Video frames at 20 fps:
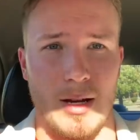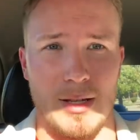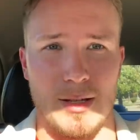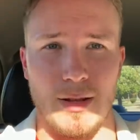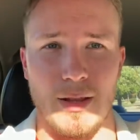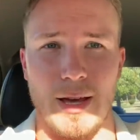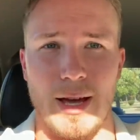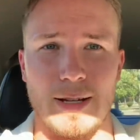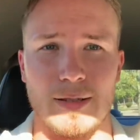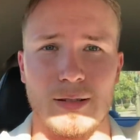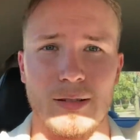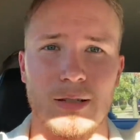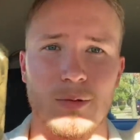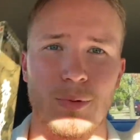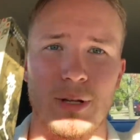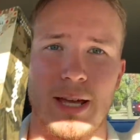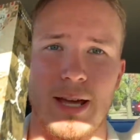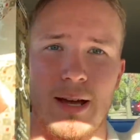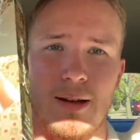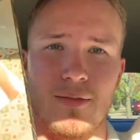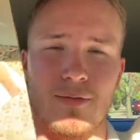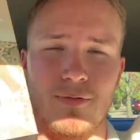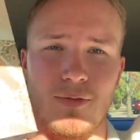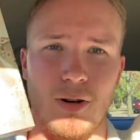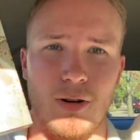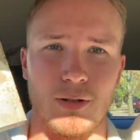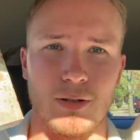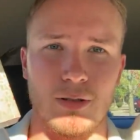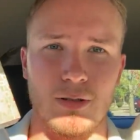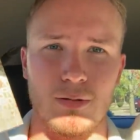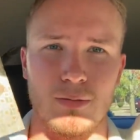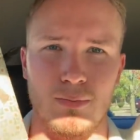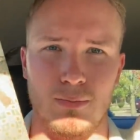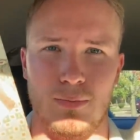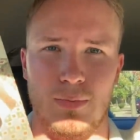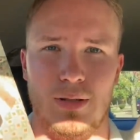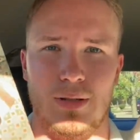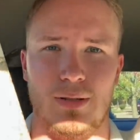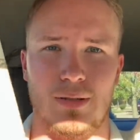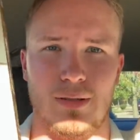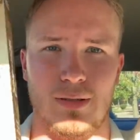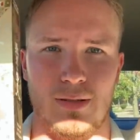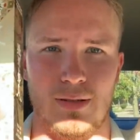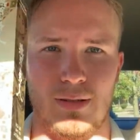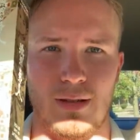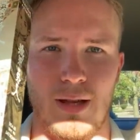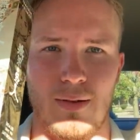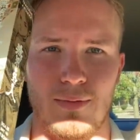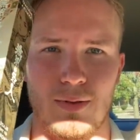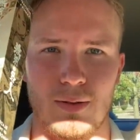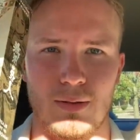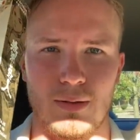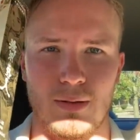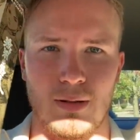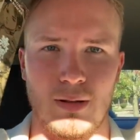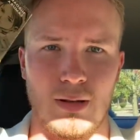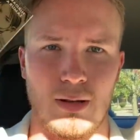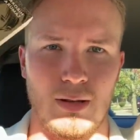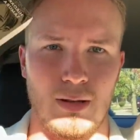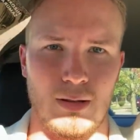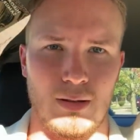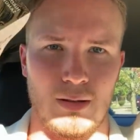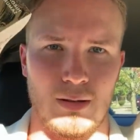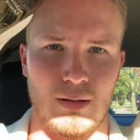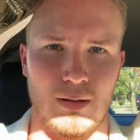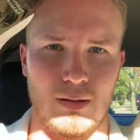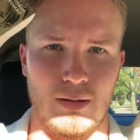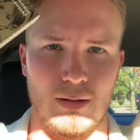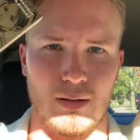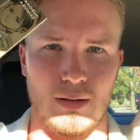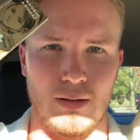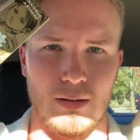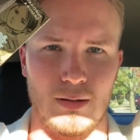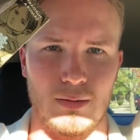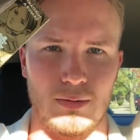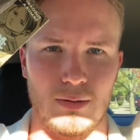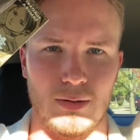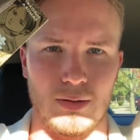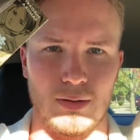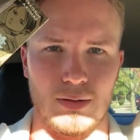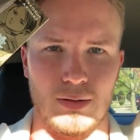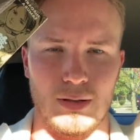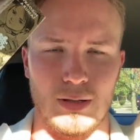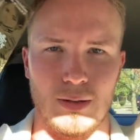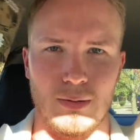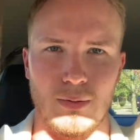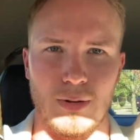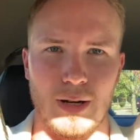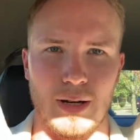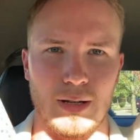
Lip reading: then lastly, we have volume 7. As you can see right